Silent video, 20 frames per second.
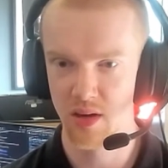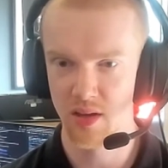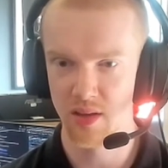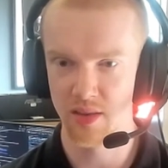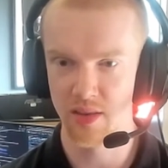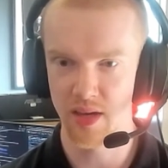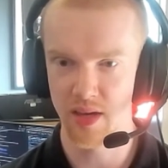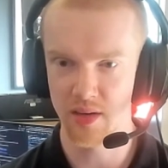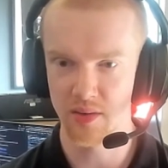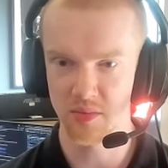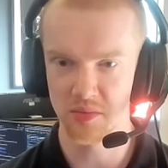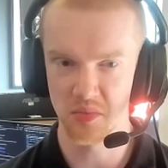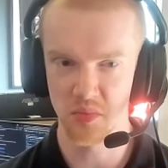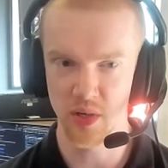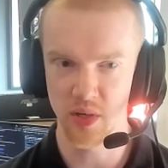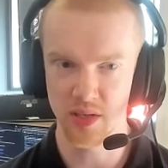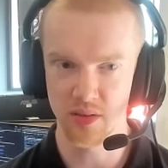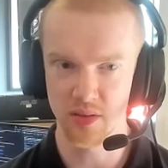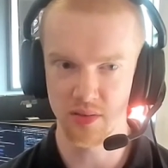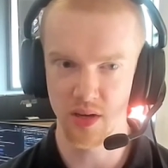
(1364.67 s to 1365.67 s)
then
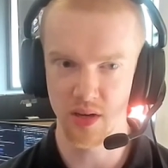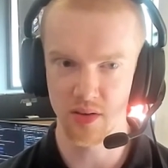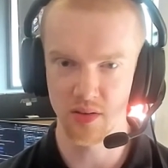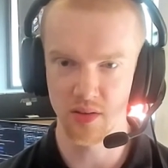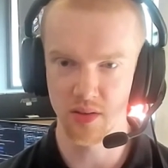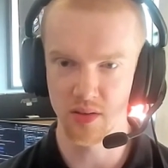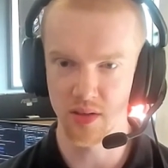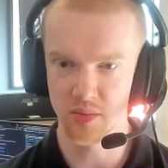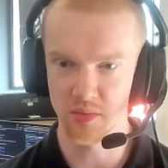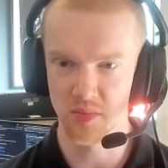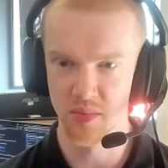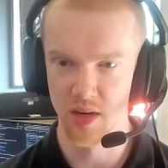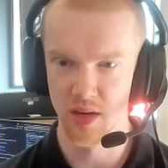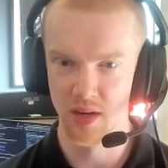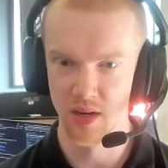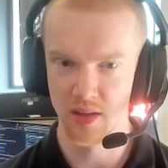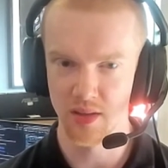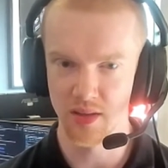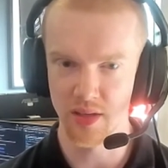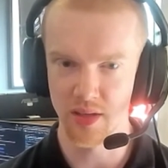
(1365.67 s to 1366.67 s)
we'd have known that
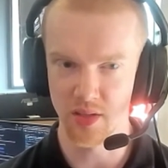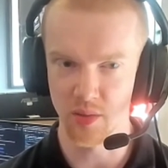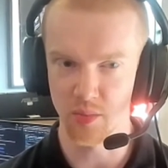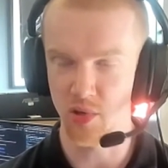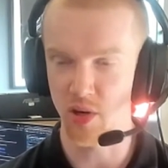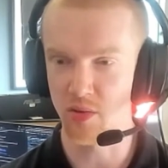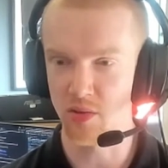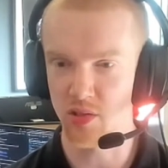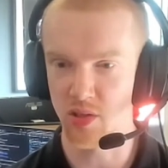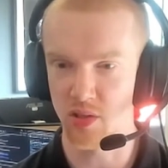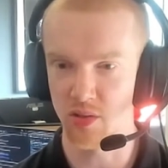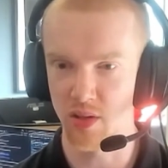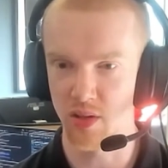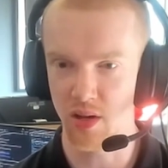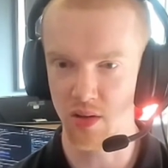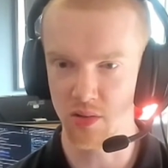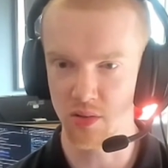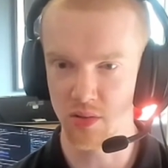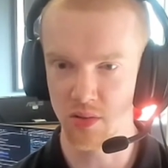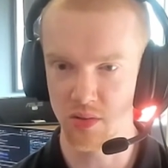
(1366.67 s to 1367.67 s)
this approach on the
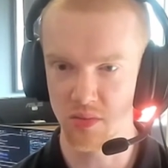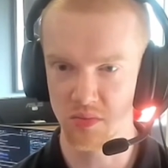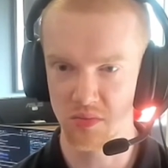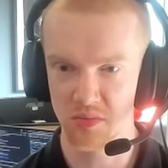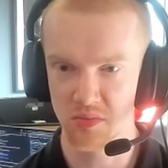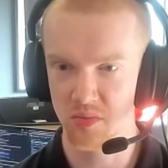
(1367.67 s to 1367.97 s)
whole